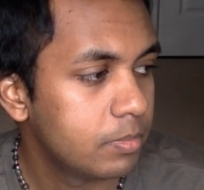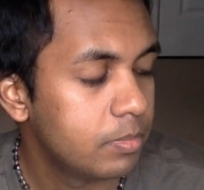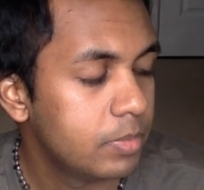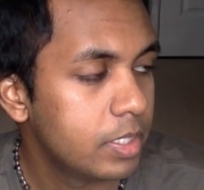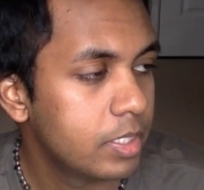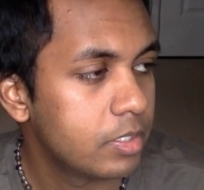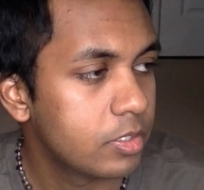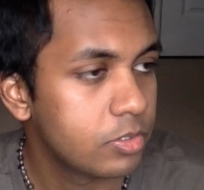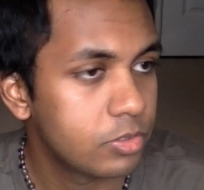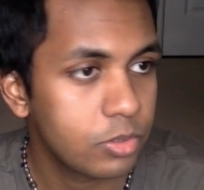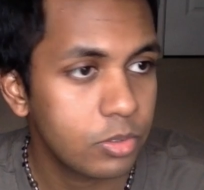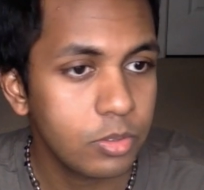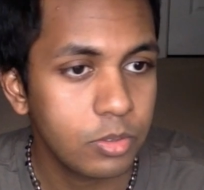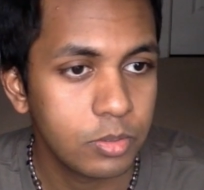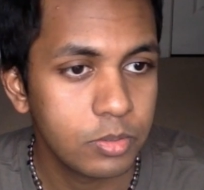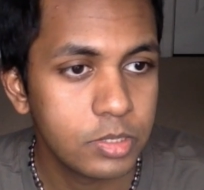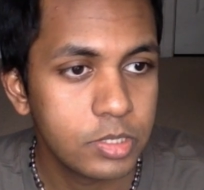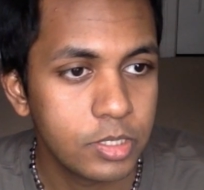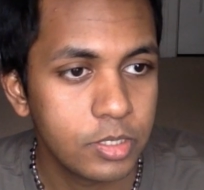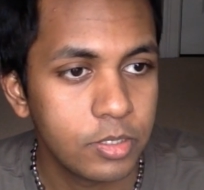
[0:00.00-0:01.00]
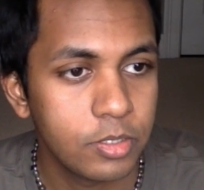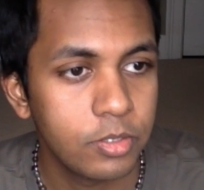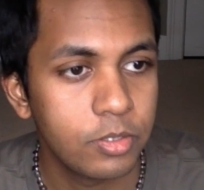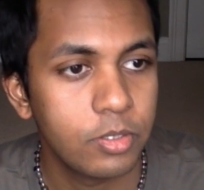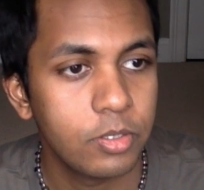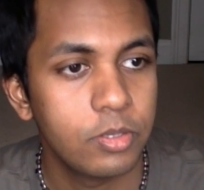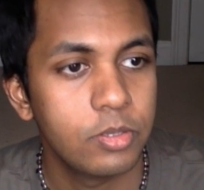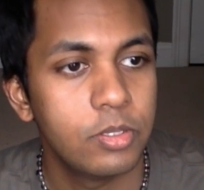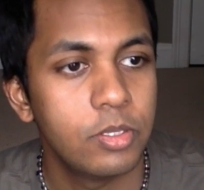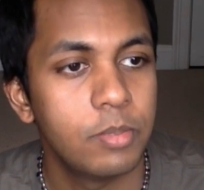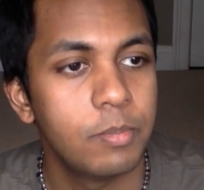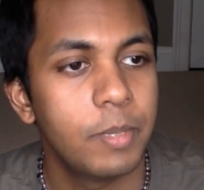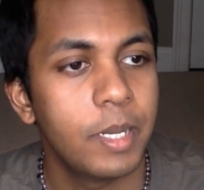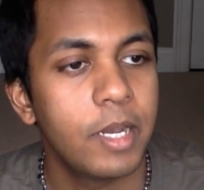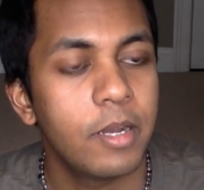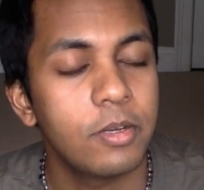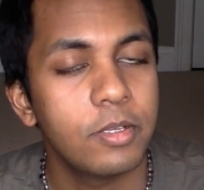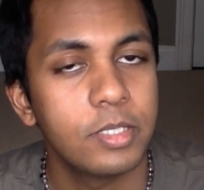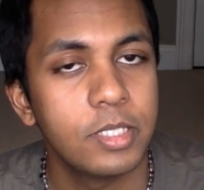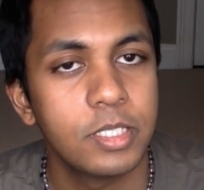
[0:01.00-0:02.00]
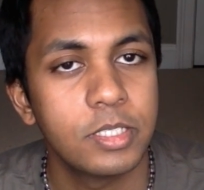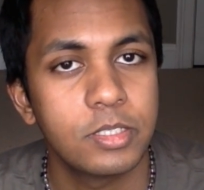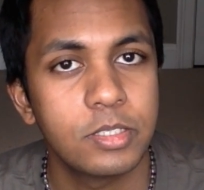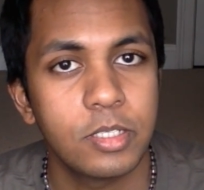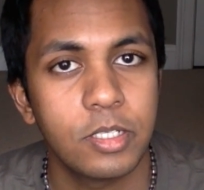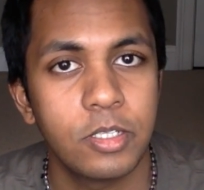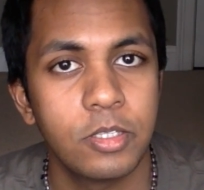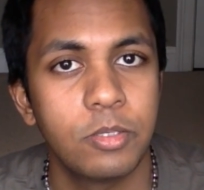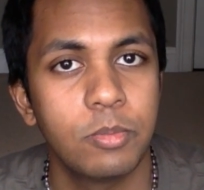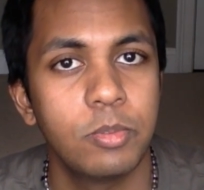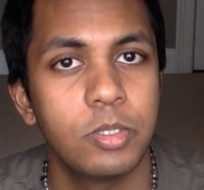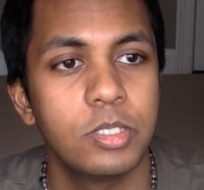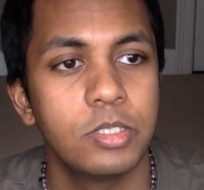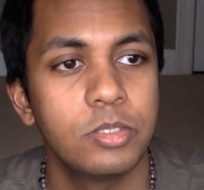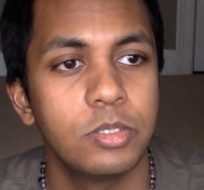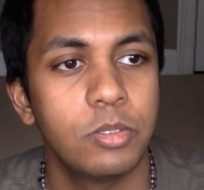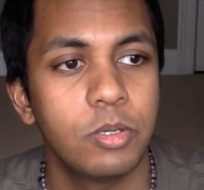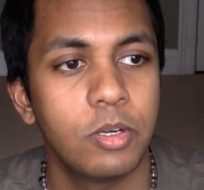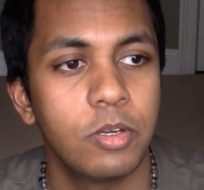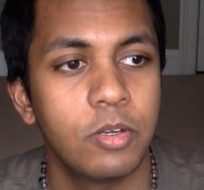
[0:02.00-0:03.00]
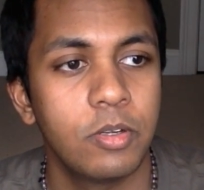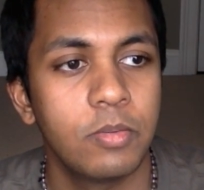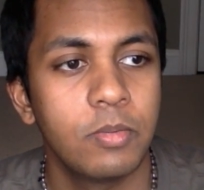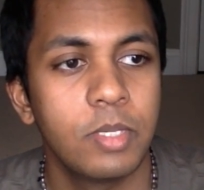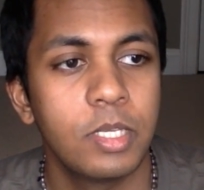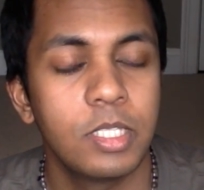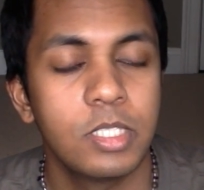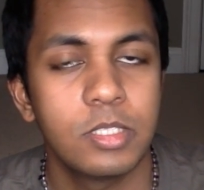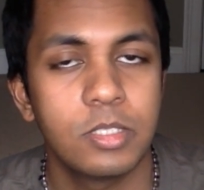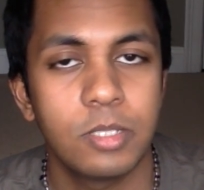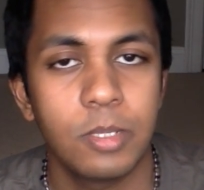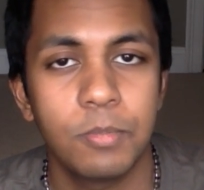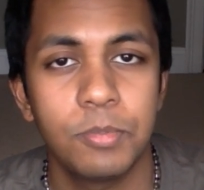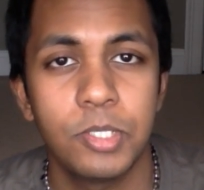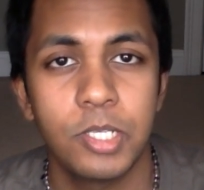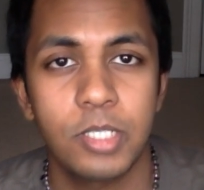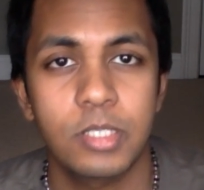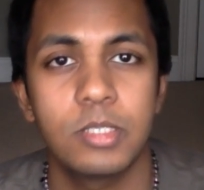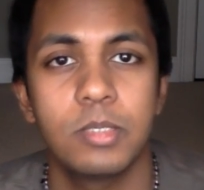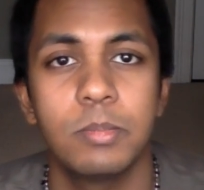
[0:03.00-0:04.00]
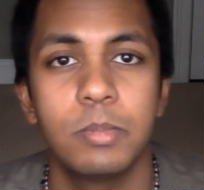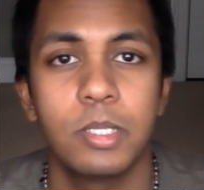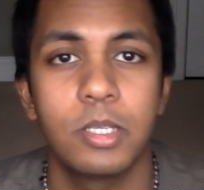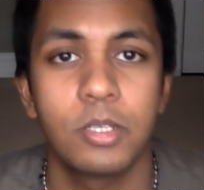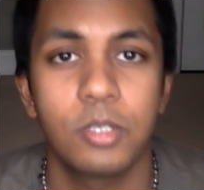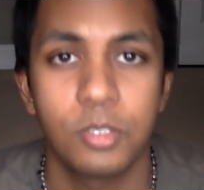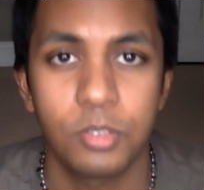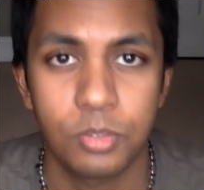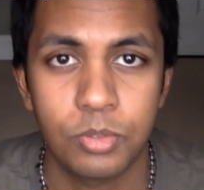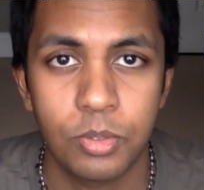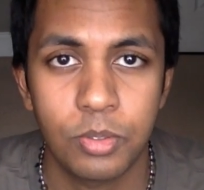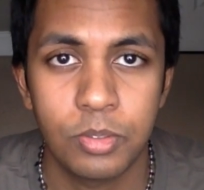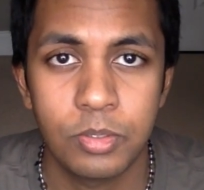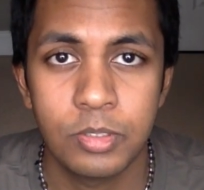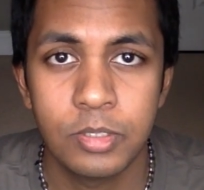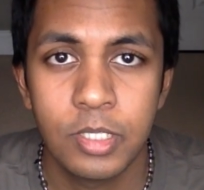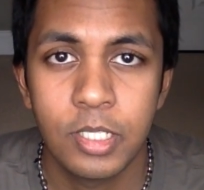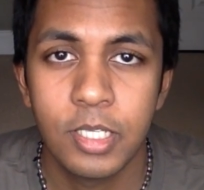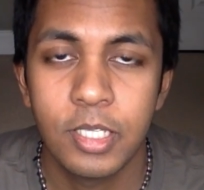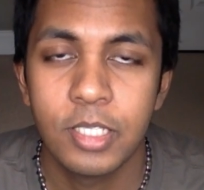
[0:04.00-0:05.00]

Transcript: being controlled. You know, the powerless are the ones who are subject to being controlled.